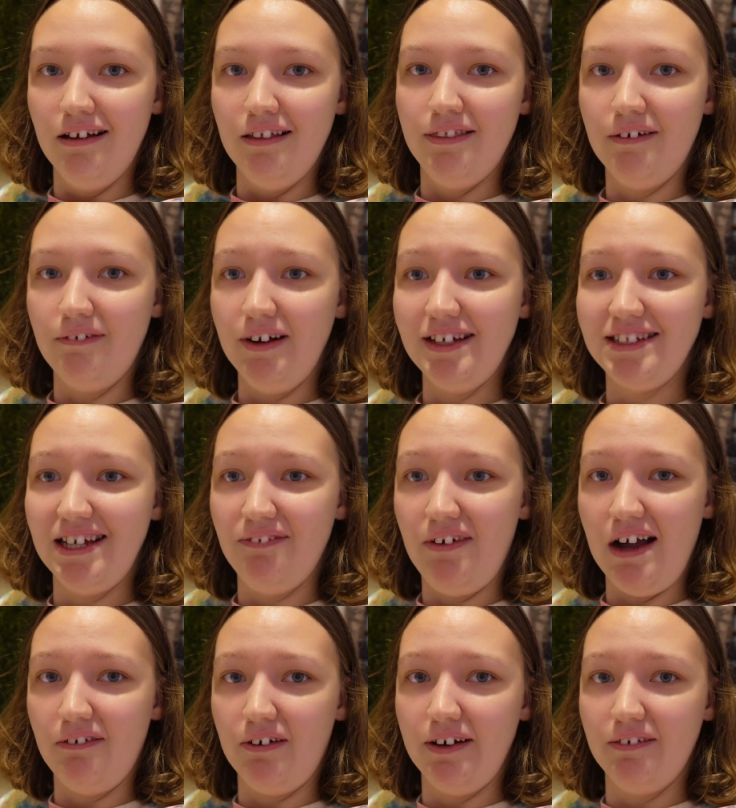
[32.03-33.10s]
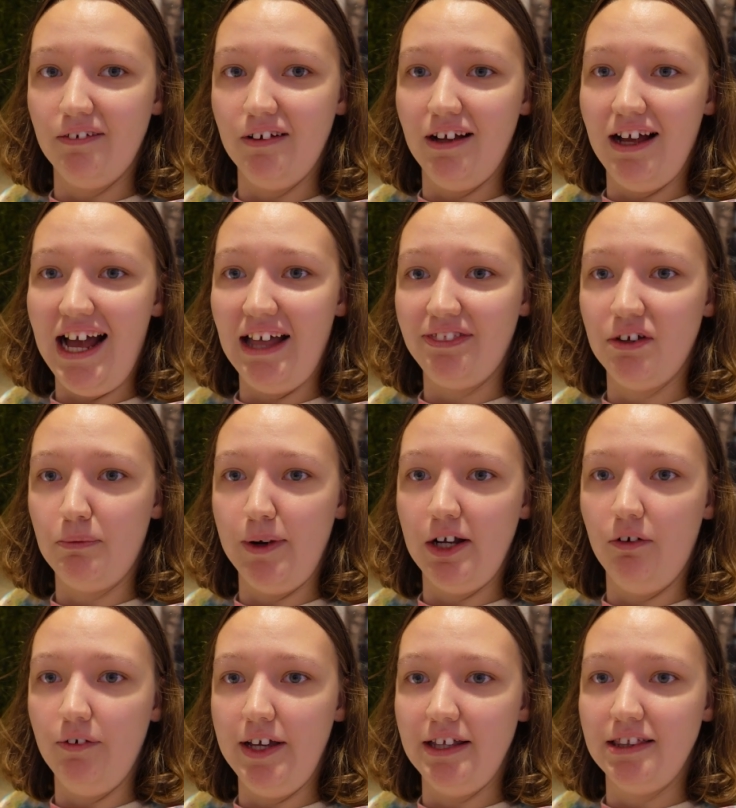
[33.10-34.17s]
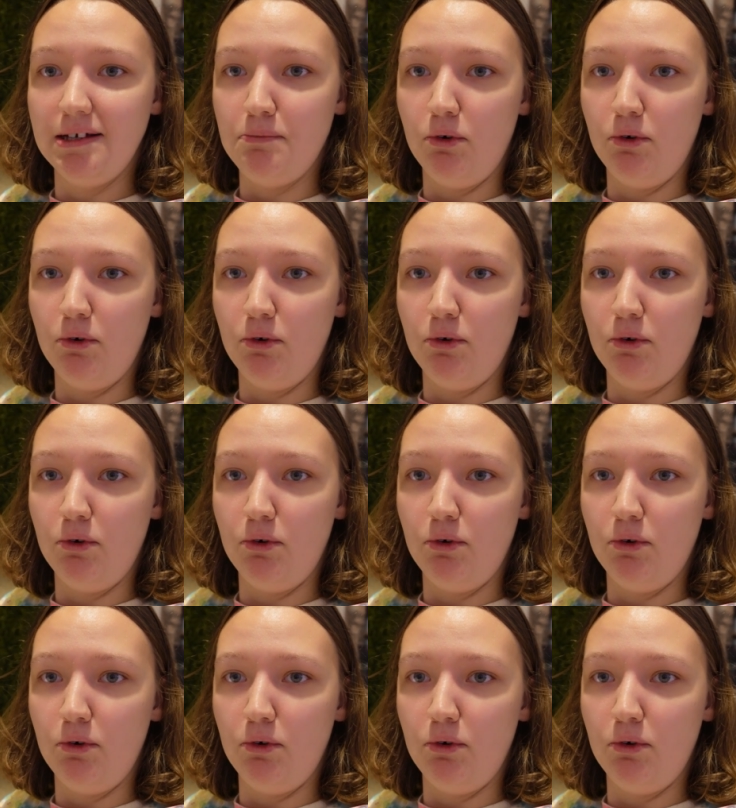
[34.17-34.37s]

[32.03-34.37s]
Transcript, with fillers: The reason why we're at the Regal in the